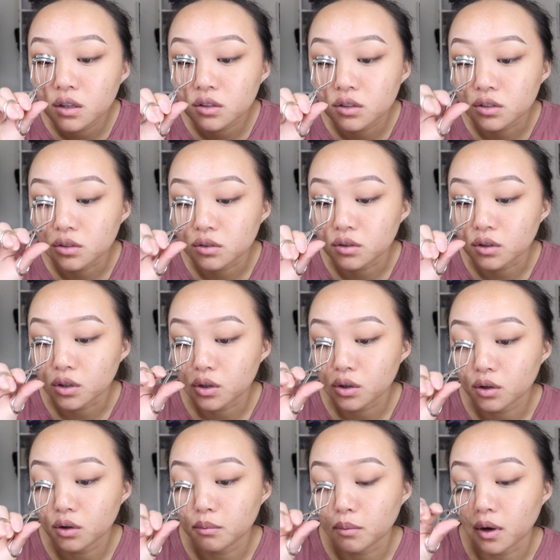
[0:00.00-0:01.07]
Just gonna
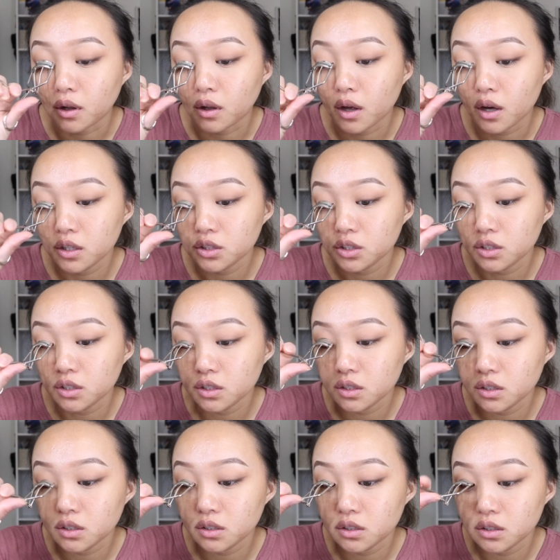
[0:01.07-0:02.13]
curl my
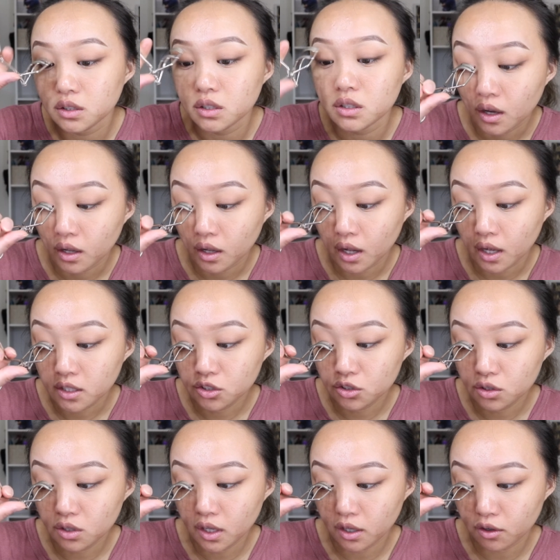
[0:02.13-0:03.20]
lashes. I like
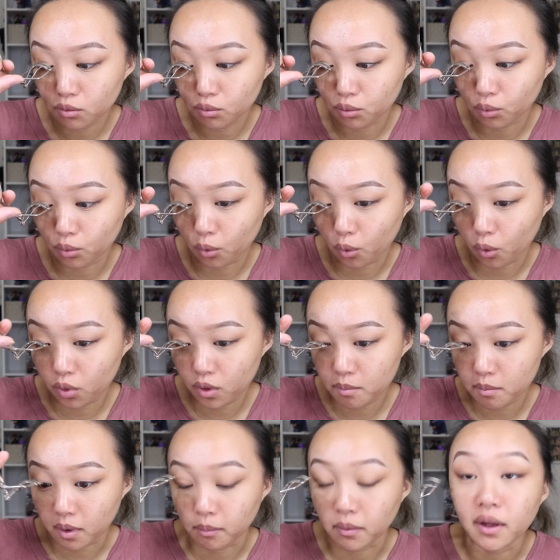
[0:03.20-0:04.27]
to like roll
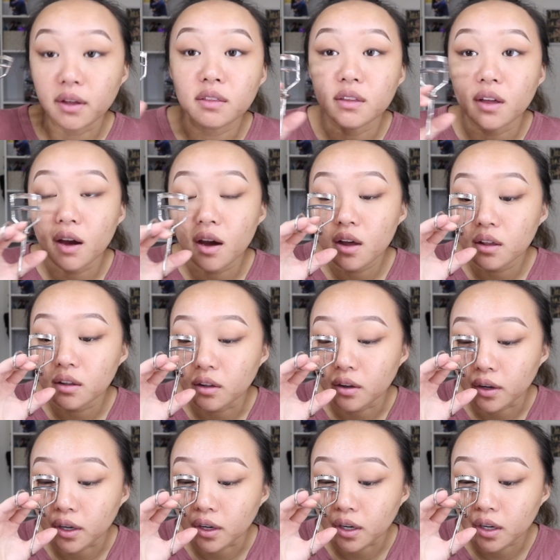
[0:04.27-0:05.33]
them up like that,
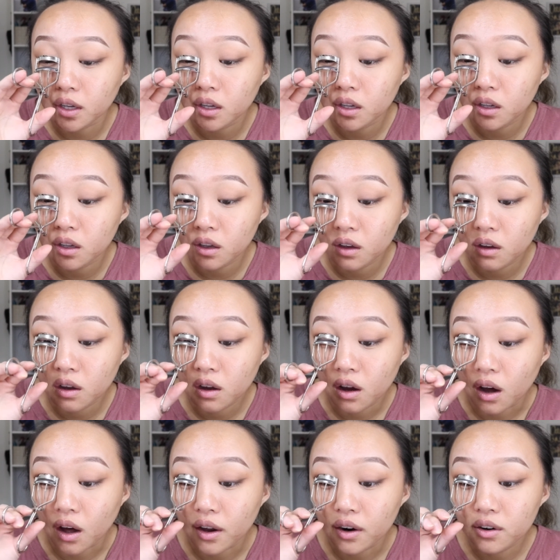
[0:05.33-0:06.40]
like
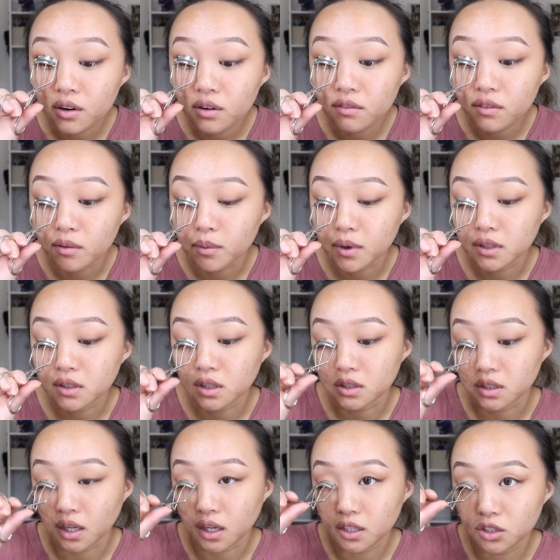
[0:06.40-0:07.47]
I don't know if it makes
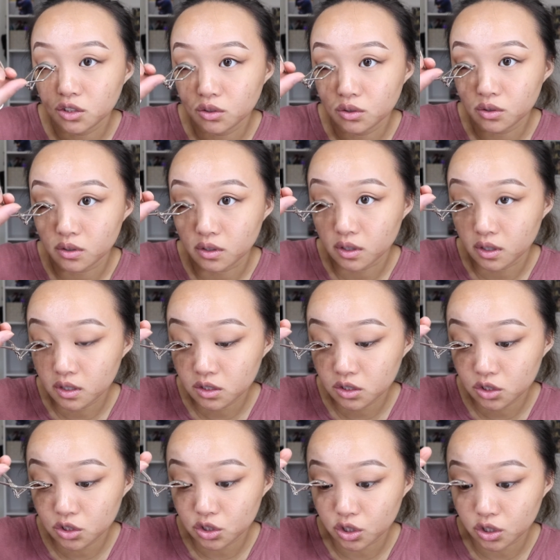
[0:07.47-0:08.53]
sense. I like to do
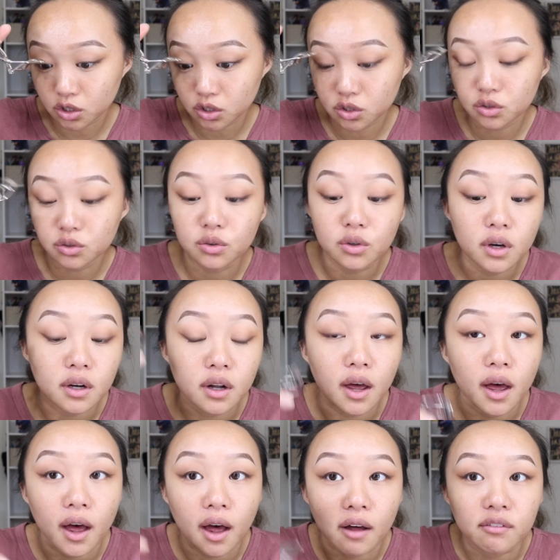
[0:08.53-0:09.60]
this just to kind of
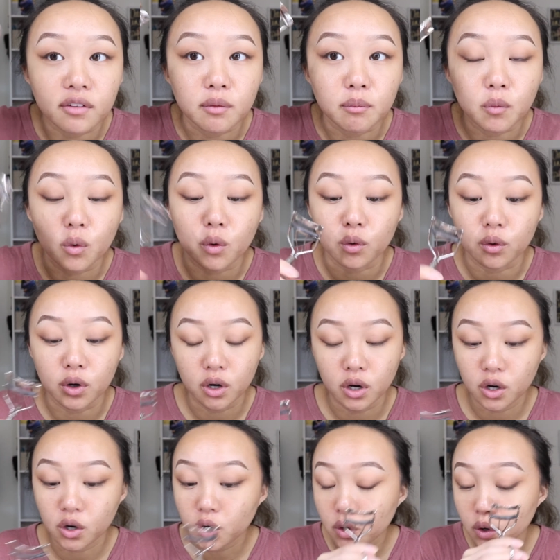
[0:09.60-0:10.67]
have it more
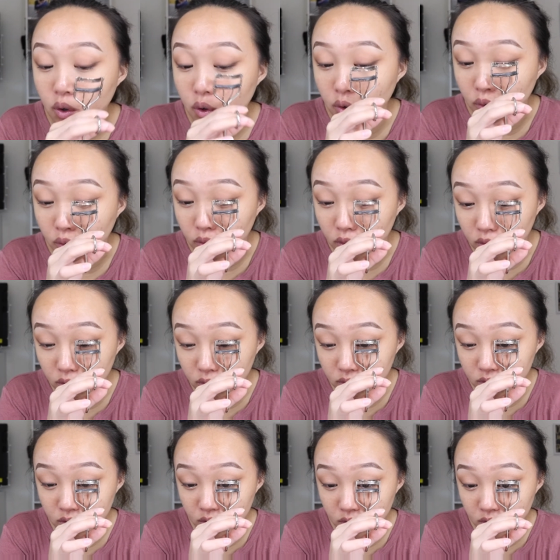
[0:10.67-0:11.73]
curled.